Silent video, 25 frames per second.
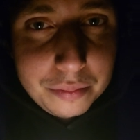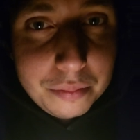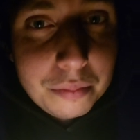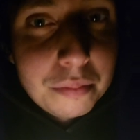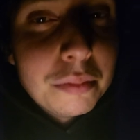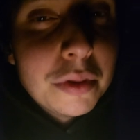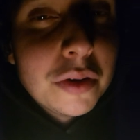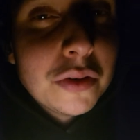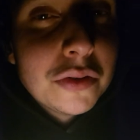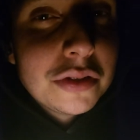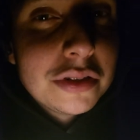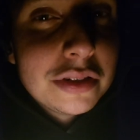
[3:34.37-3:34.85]

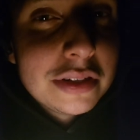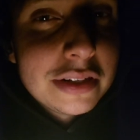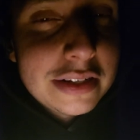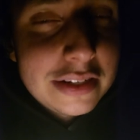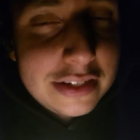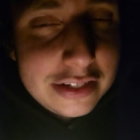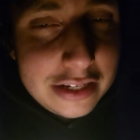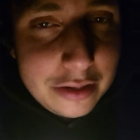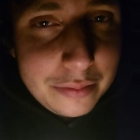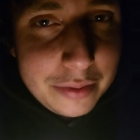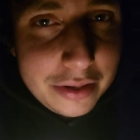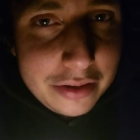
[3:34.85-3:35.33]
mostly
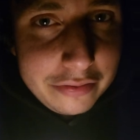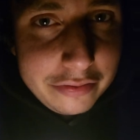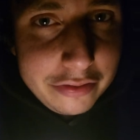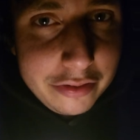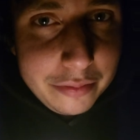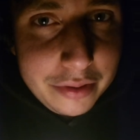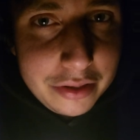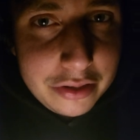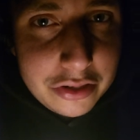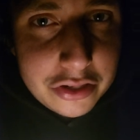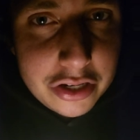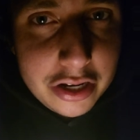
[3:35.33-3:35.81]
stemming
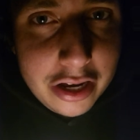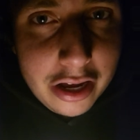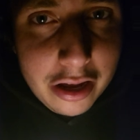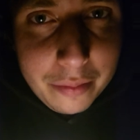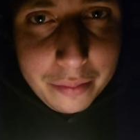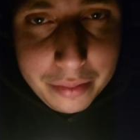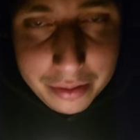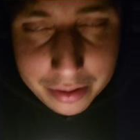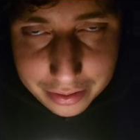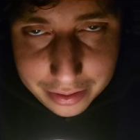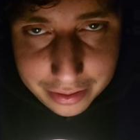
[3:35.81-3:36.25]
from a job